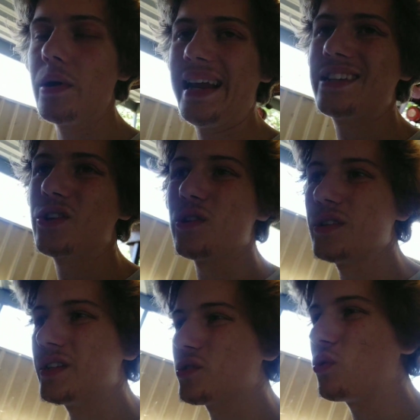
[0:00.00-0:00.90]

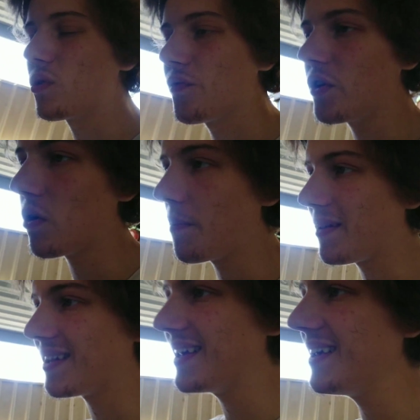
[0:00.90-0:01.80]
including the torque converter, I
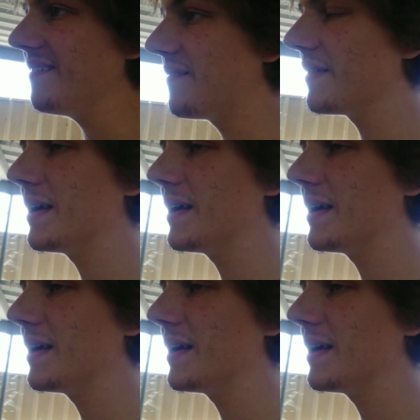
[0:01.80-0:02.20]
believe.